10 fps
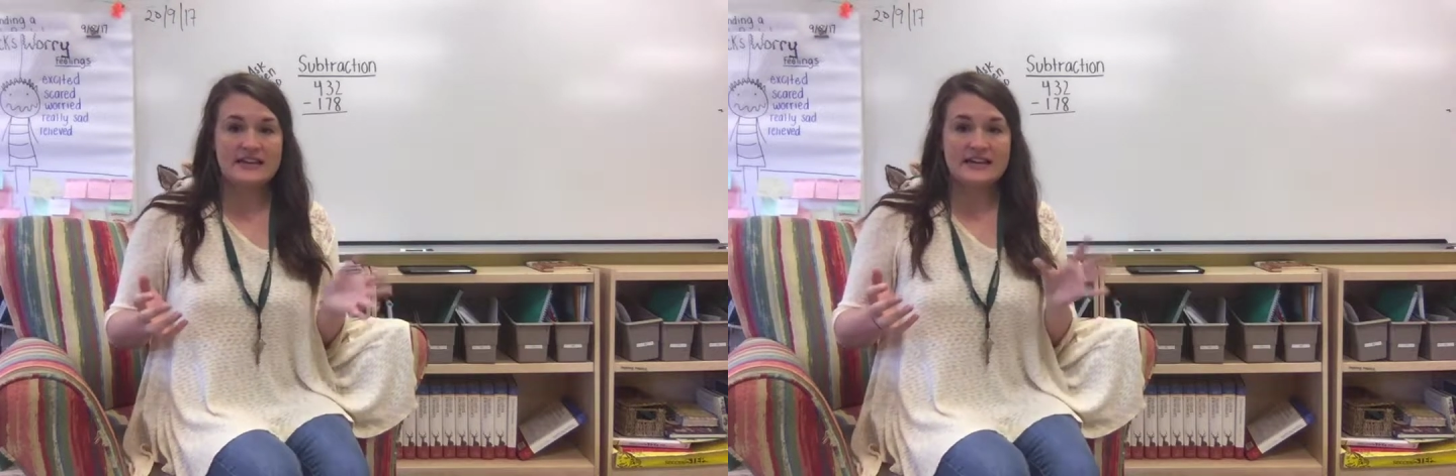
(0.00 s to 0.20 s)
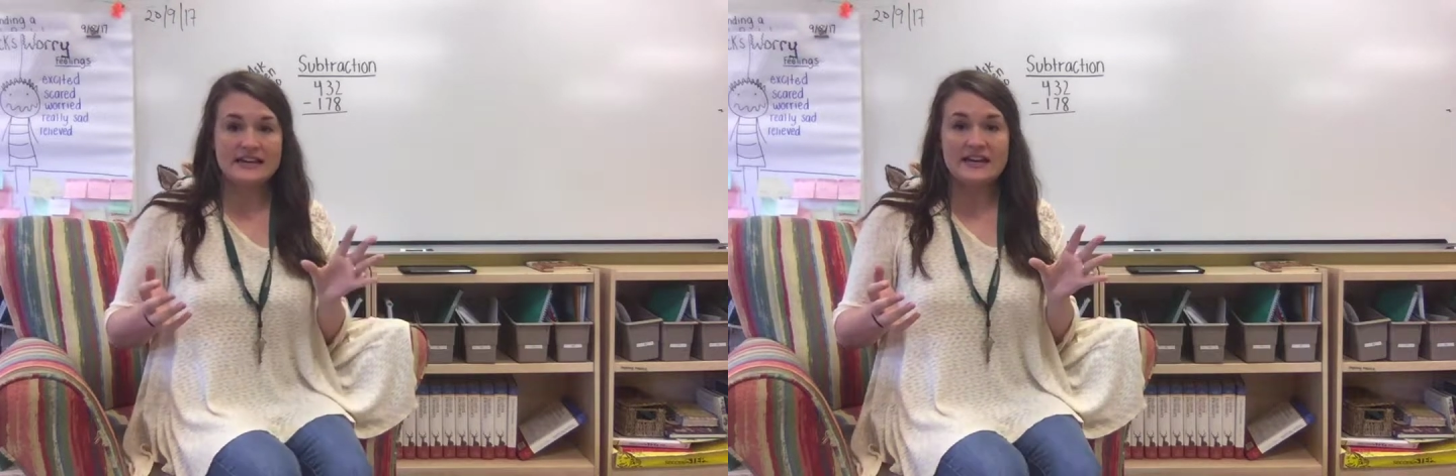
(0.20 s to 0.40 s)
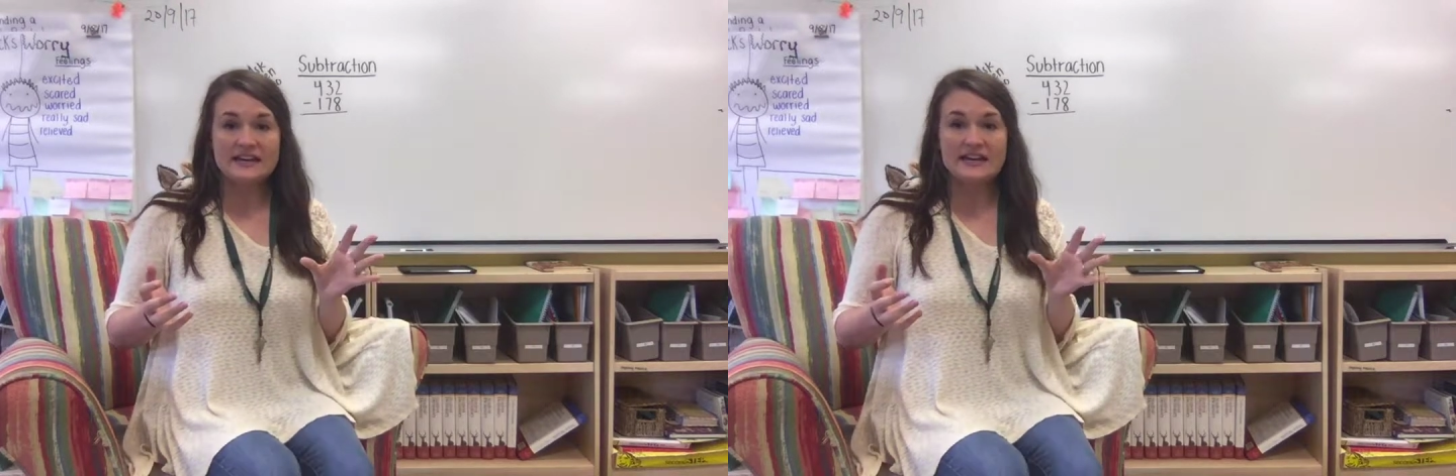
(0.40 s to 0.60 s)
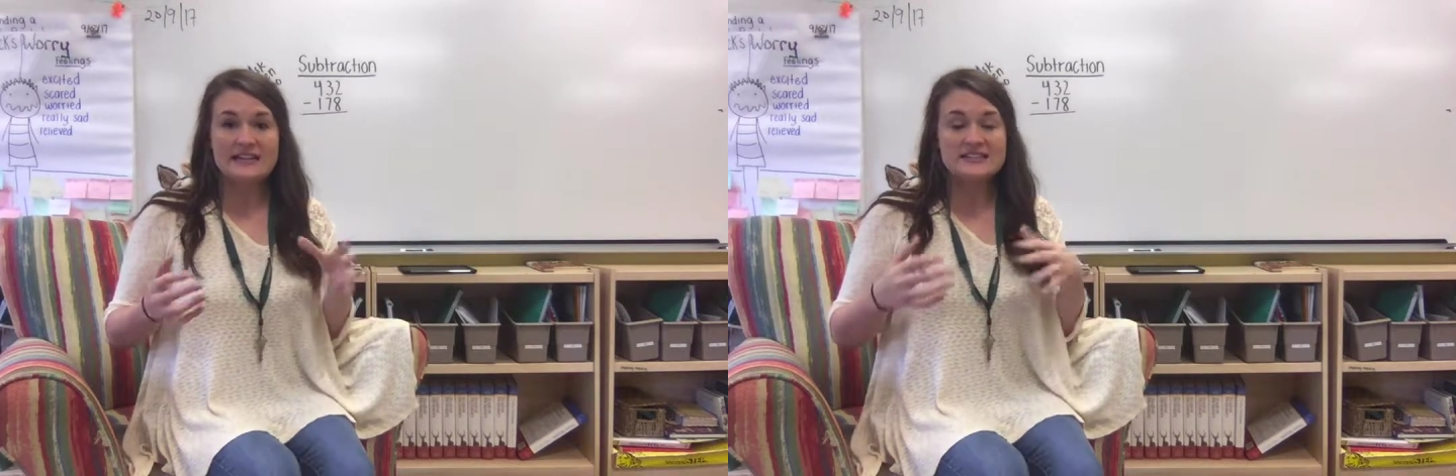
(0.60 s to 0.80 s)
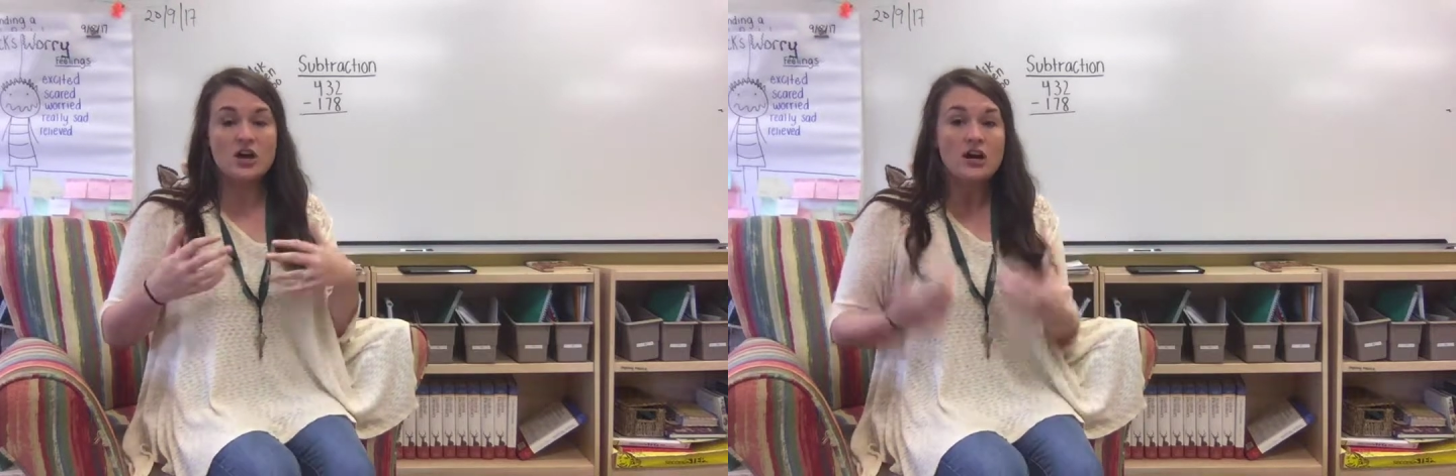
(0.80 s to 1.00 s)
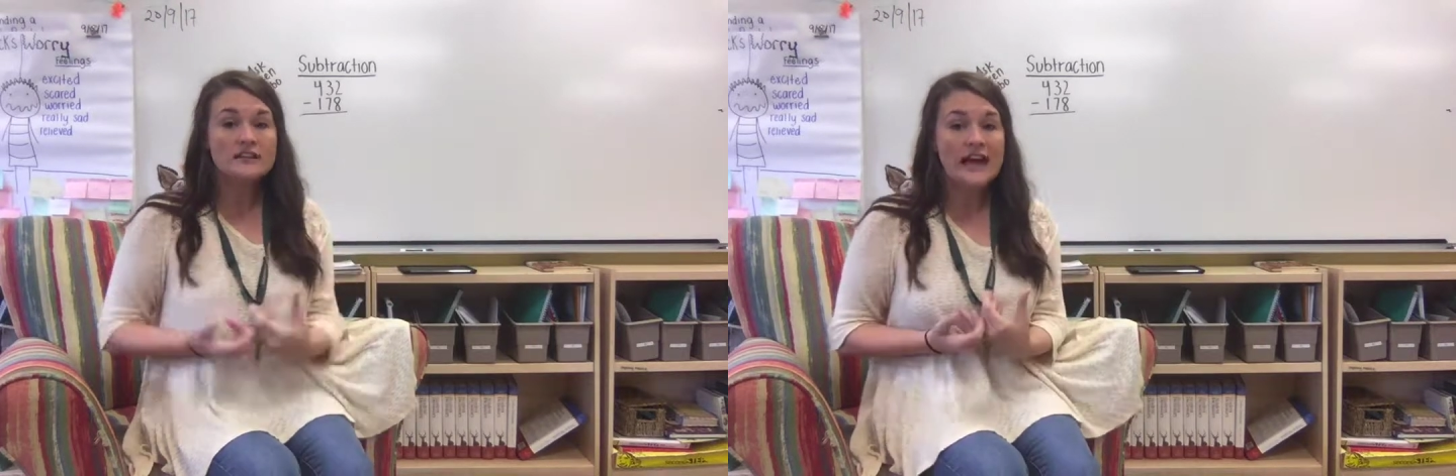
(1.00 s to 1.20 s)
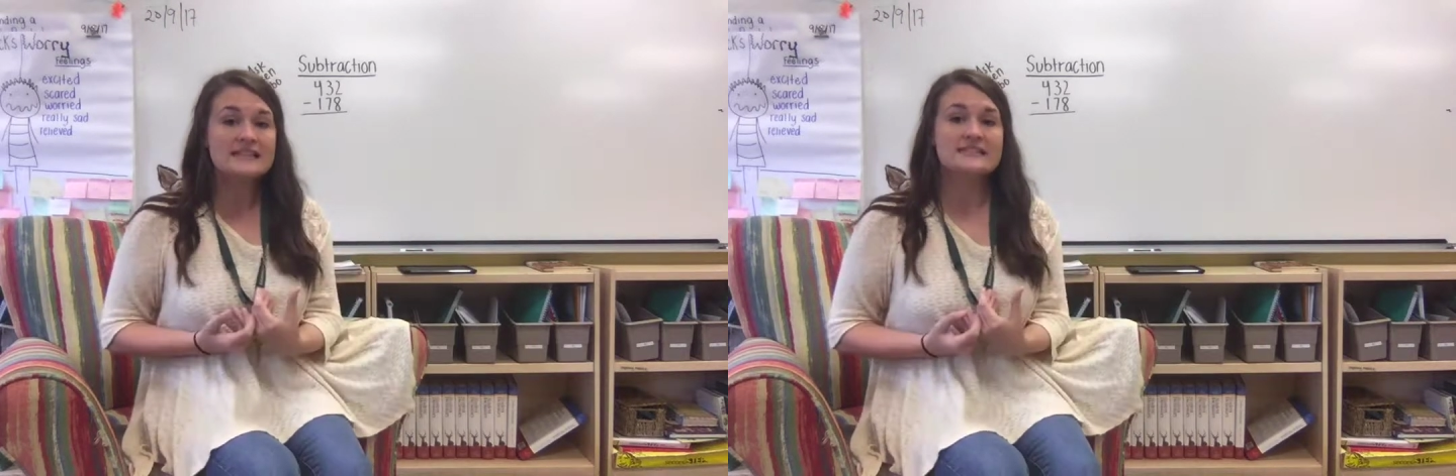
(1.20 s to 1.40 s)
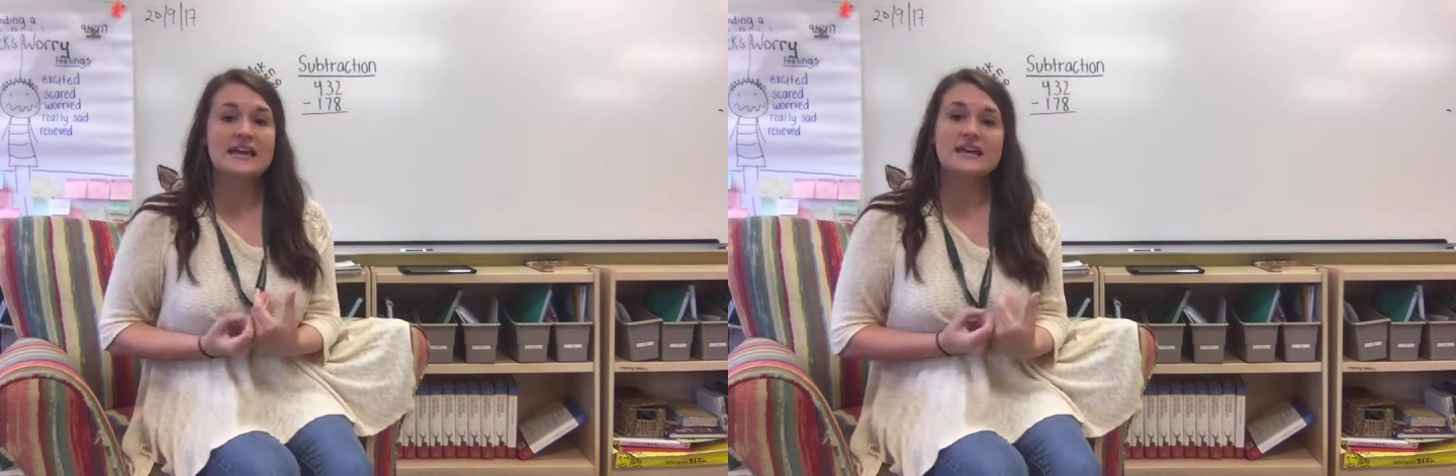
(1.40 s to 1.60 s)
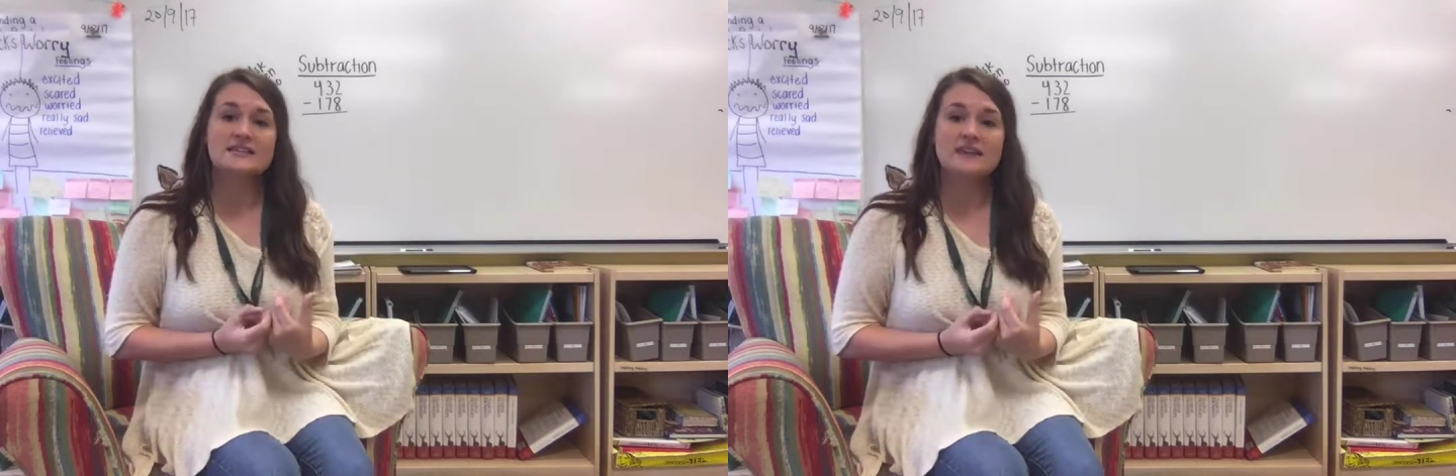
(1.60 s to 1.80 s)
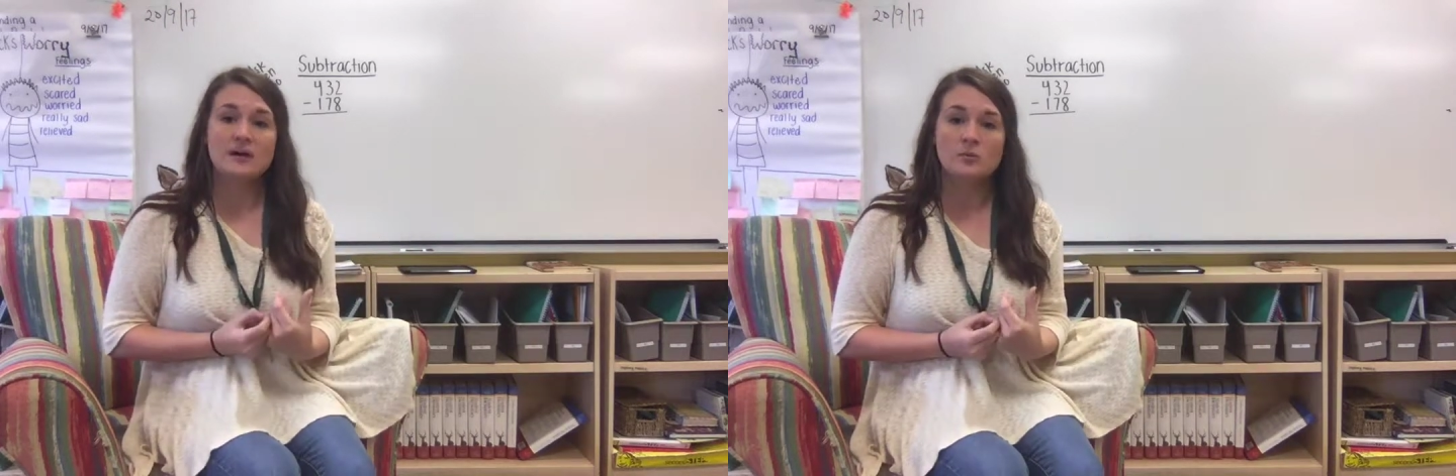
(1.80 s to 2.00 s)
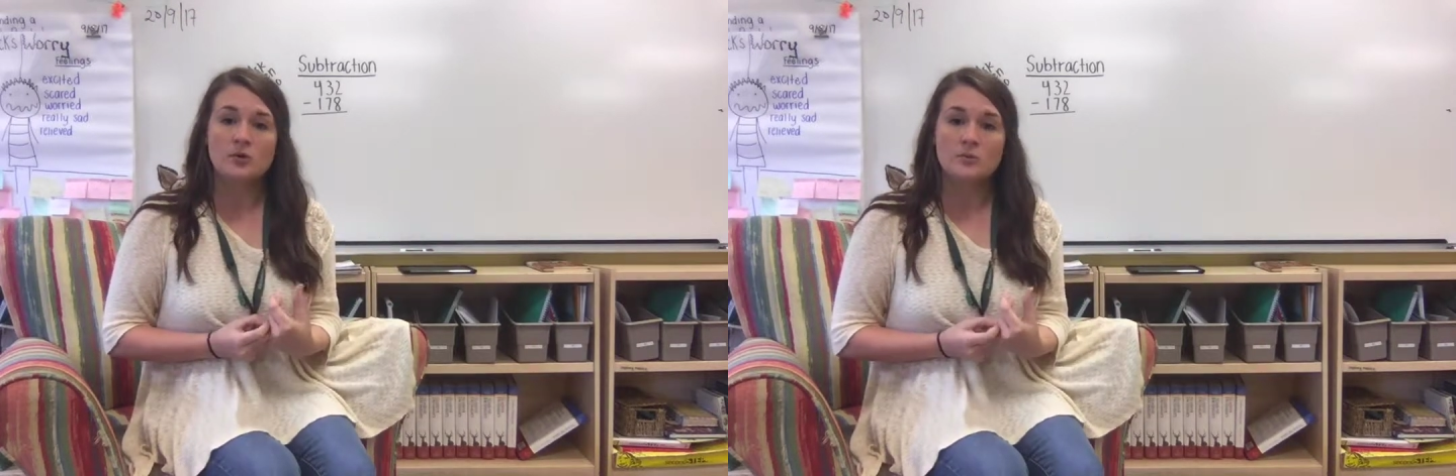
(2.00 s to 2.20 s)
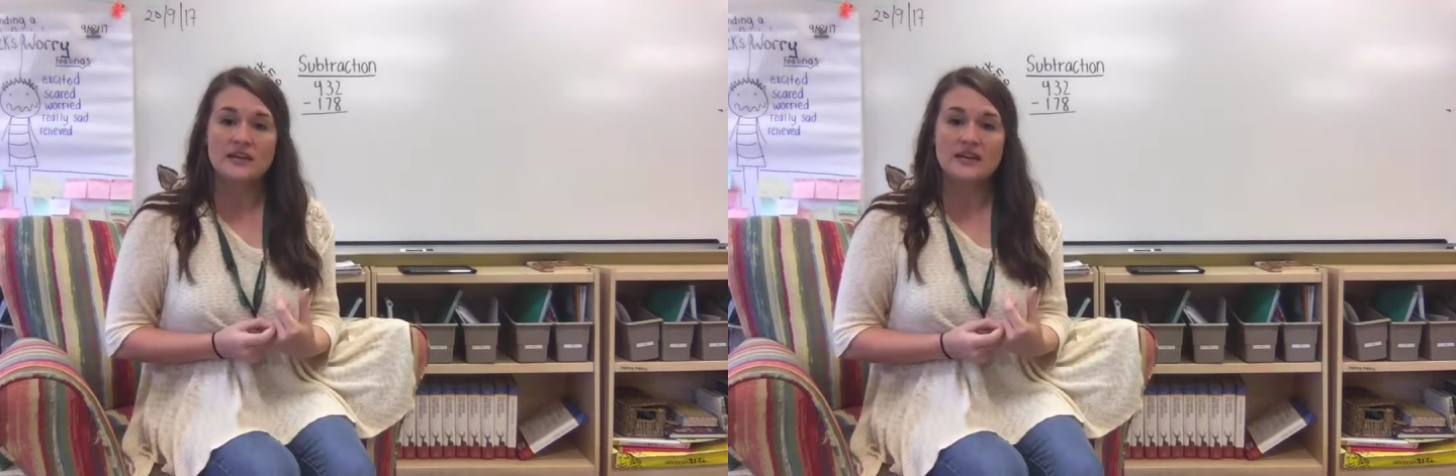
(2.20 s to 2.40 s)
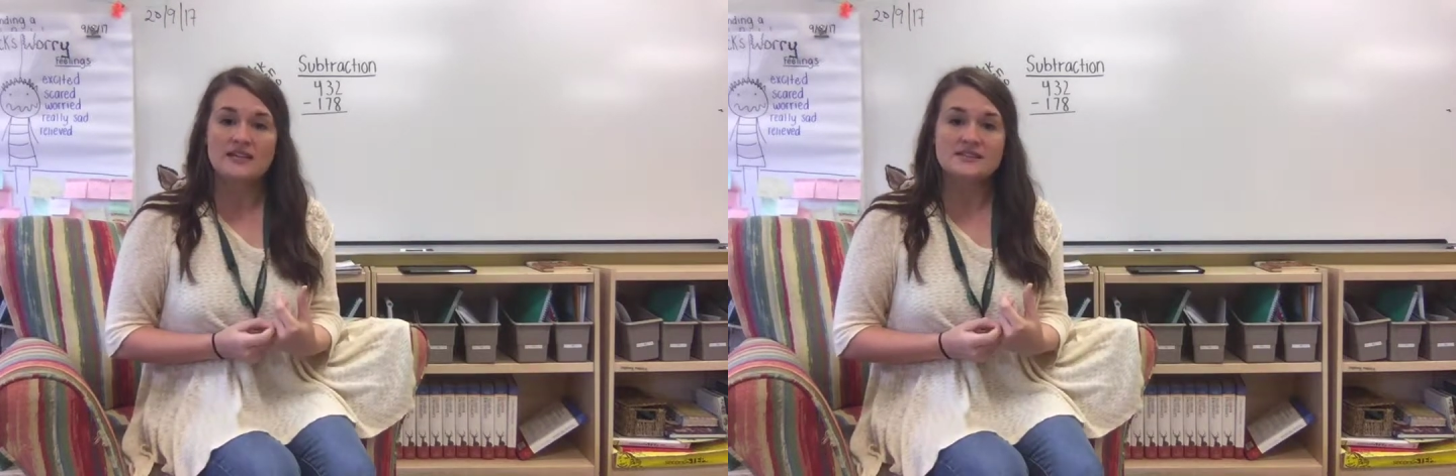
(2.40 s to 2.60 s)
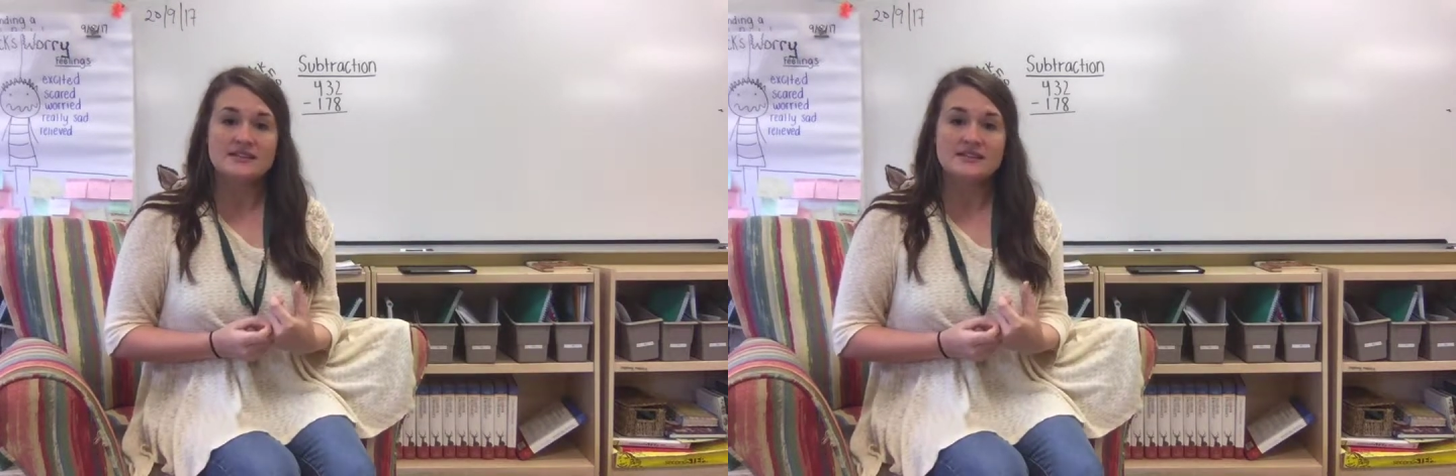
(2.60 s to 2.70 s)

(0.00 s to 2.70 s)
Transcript: And it's called Ask Aiken Dalbo because